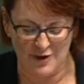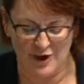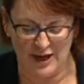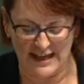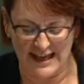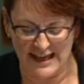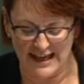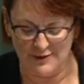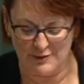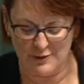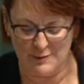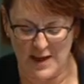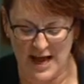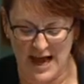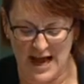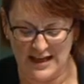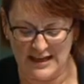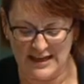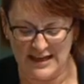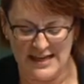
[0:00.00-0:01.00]
or a key
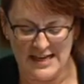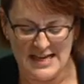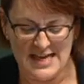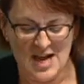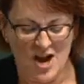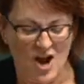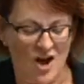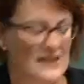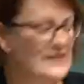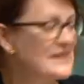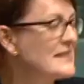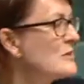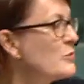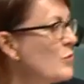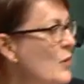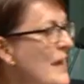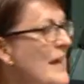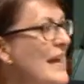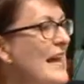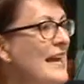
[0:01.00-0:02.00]
remark, I
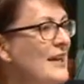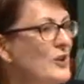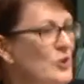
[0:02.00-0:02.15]
swear